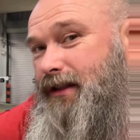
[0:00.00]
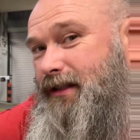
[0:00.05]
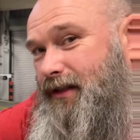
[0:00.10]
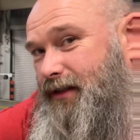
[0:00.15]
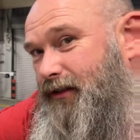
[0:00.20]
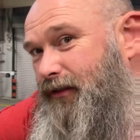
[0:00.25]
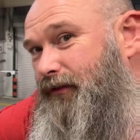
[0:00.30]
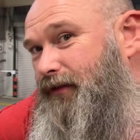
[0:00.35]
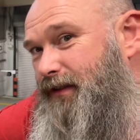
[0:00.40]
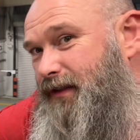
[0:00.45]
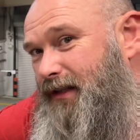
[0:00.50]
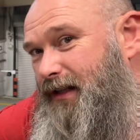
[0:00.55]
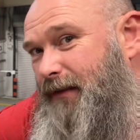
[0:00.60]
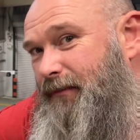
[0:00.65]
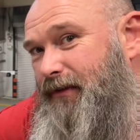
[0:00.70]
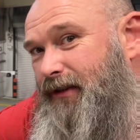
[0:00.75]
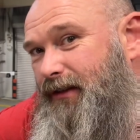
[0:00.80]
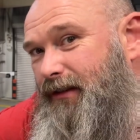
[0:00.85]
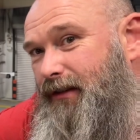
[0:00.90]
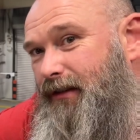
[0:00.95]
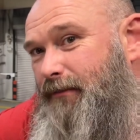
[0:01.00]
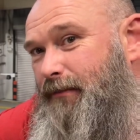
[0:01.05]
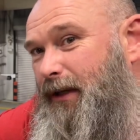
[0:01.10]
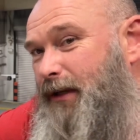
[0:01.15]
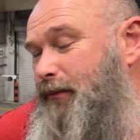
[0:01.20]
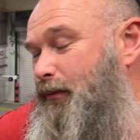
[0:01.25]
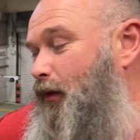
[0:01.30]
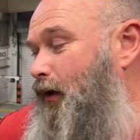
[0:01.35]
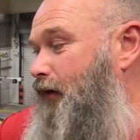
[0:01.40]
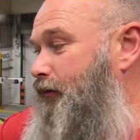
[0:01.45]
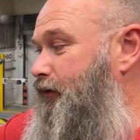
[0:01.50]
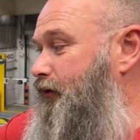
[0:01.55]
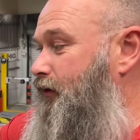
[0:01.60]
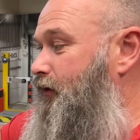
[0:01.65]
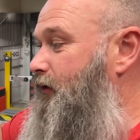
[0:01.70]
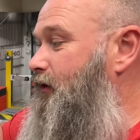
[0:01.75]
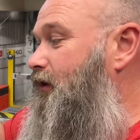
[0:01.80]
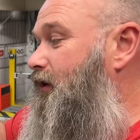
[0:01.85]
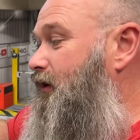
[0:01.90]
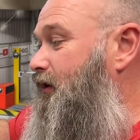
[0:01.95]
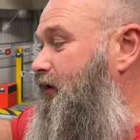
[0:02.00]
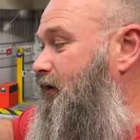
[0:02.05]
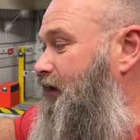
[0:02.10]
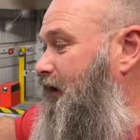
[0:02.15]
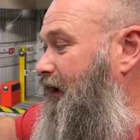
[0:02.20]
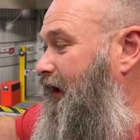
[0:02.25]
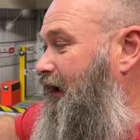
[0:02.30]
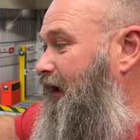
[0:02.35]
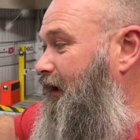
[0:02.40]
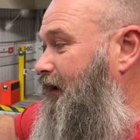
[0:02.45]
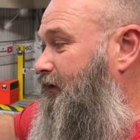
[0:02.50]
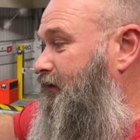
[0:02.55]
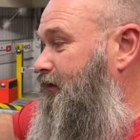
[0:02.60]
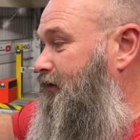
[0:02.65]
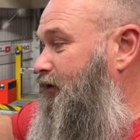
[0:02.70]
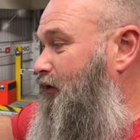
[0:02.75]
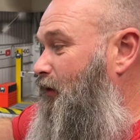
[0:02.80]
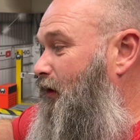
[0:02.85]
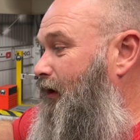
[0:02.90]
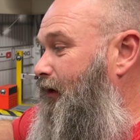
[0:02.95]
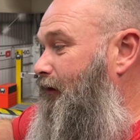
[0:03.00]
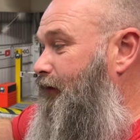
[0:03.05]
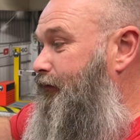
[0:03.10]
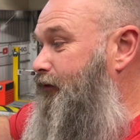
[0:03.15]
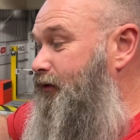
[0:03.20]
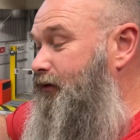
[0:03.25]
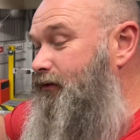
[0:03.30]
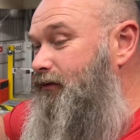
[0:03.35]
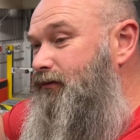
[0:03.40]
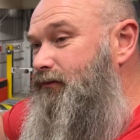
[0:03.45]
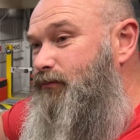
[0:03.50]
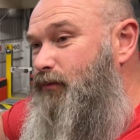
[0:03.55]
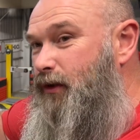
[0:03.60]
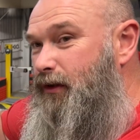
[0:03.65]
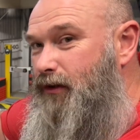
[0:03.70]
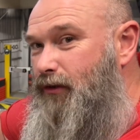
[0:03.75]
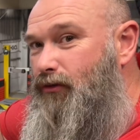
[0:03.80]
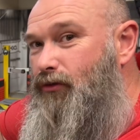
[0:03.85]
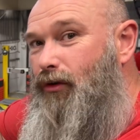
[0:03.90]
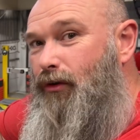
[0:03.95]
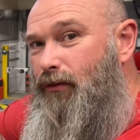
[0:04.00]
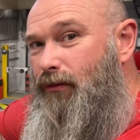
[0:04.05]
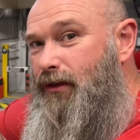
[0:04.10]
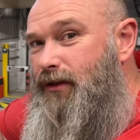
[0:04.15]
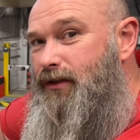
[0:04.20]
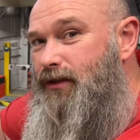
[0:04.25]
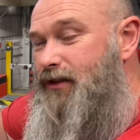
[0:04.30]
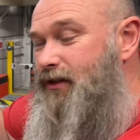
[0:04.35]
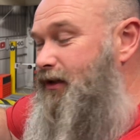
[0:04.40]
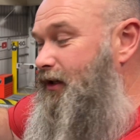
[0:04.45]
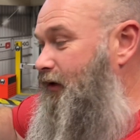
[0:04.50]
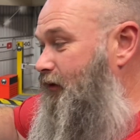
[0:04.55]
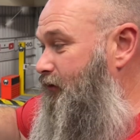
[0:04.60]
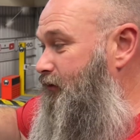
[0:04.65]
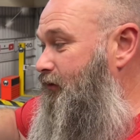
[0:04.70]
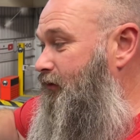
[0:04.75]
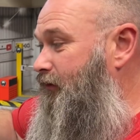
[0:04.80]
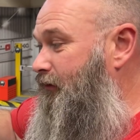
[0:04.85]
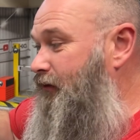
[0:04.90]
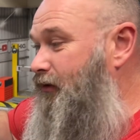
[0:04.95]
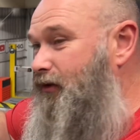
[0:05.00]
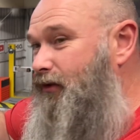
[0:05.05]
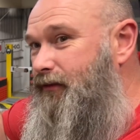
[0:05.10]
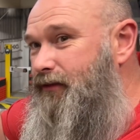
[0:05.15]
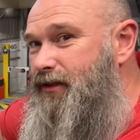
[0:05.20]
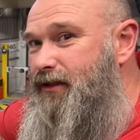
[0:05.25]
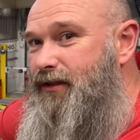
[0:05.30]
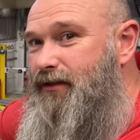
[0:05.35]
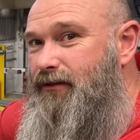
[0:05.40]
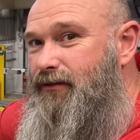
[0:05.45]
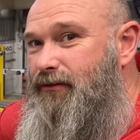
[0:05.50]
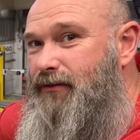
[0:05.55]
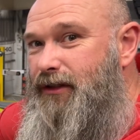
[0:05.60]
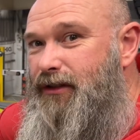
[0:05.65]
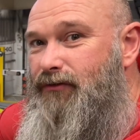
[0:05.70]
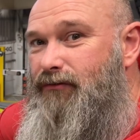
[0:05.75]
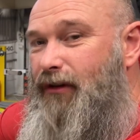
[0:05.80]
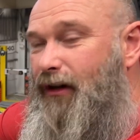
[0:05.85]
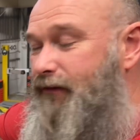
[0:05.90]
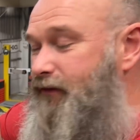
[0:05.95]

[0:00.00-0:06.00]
is often something that people overlook. Quite often with the crawlers, you're obviously on all this rough